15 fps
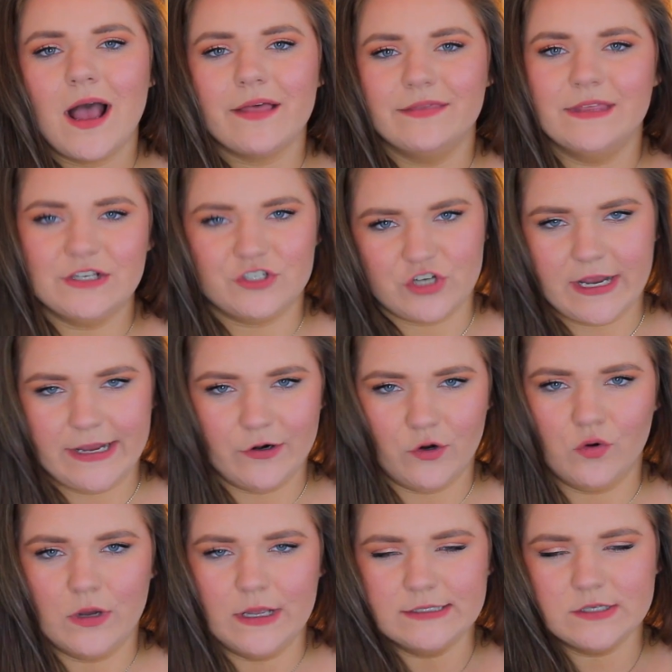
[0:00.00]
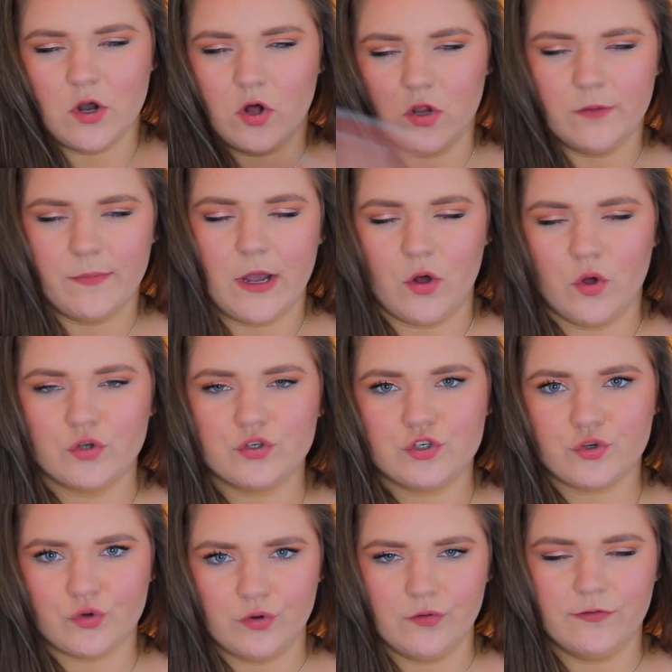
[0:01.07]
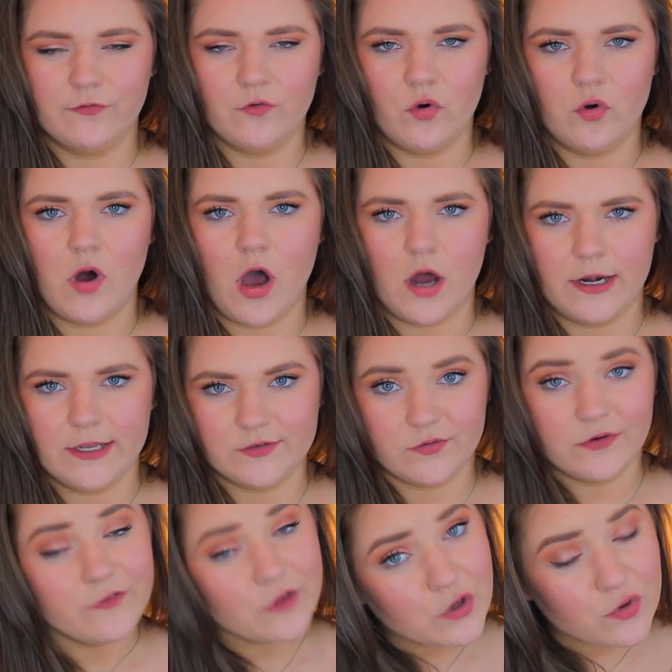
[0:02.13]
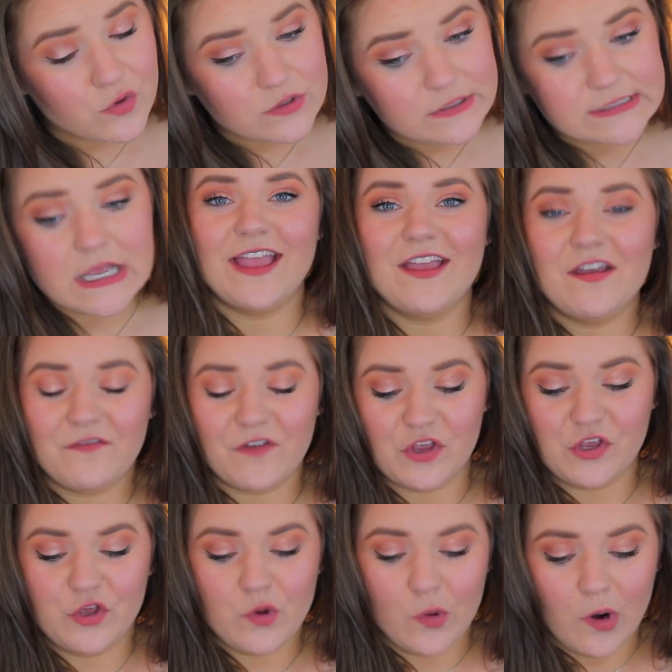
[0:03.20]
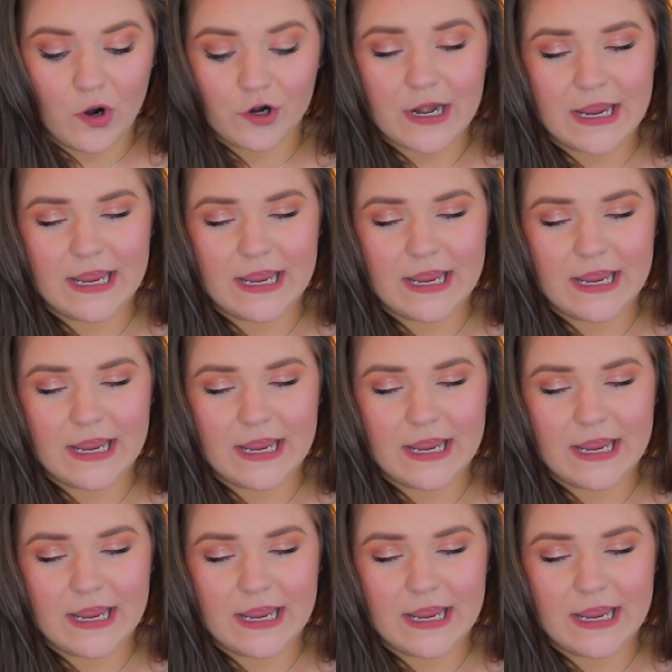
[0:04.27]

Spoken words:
This channel is all about truthful, honest reviews. If you are